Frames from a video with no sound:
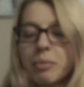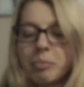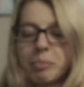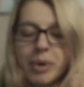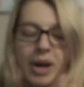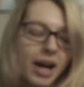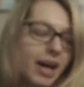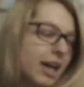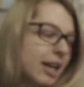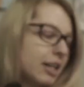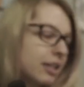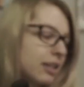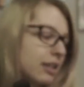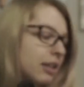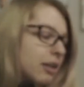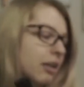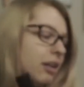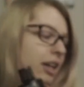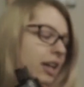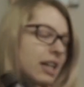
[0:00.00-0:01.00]
but
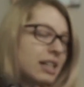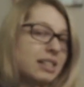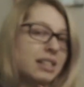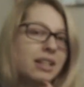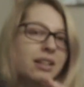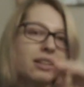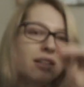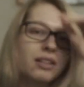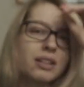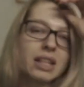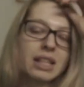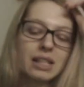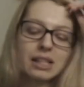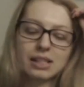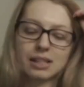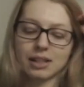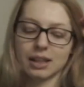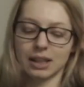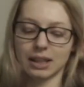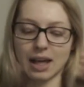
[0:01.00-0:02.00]
it didn't
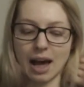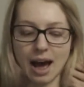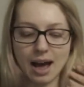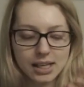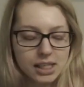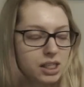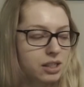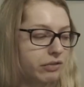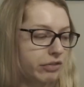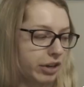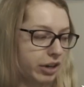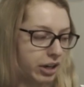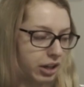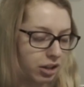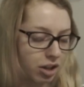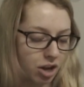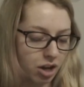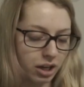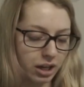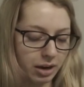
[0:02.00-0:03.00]
last very
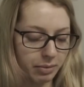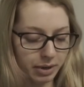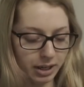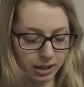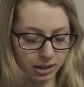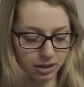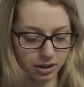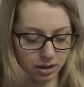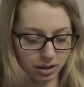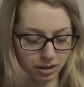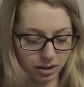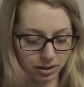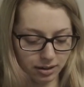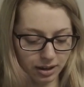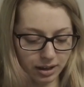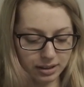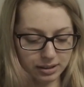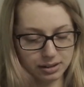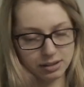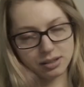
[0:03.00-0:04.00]
long. I mean,
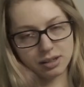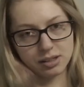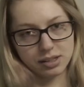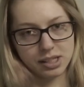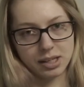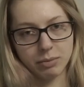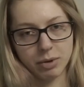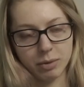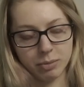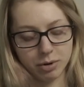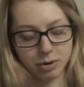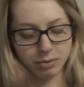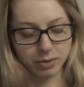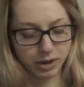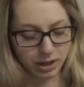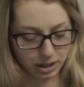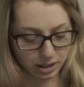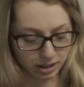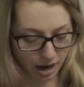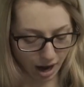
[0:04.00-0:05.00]
it's a
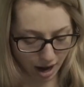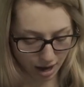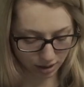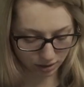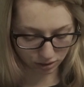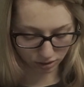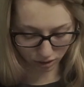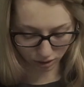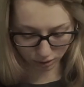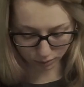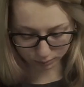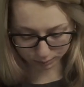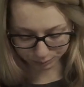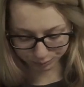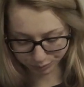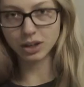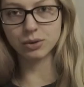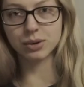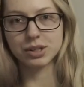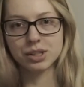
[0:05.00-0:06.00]
semi-permanent dye, so
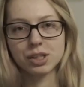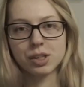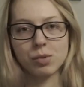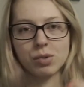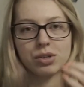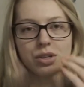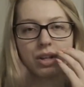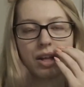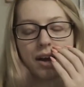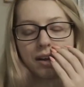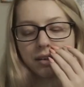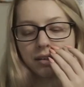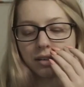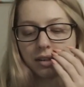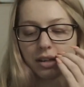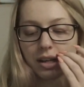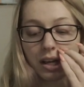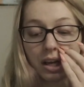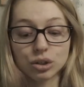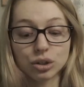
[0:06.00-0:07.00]
it wasn't supposed to
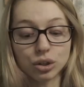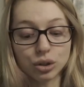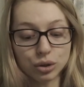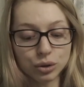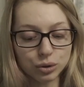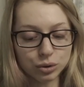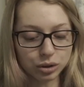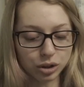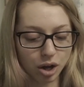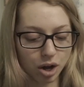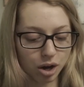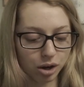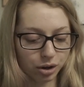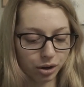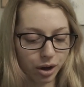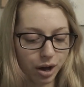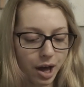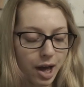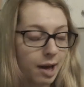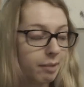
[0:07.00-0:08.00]
last too
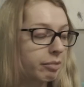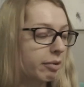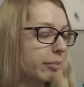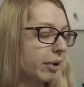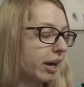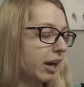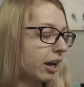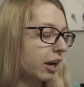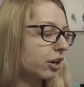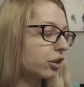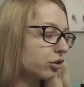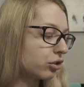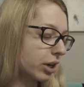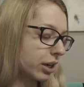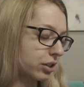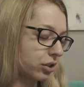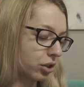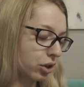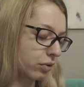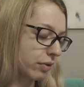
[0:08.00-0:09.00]
long, but my
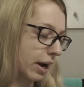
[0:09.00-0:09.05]
hairdresser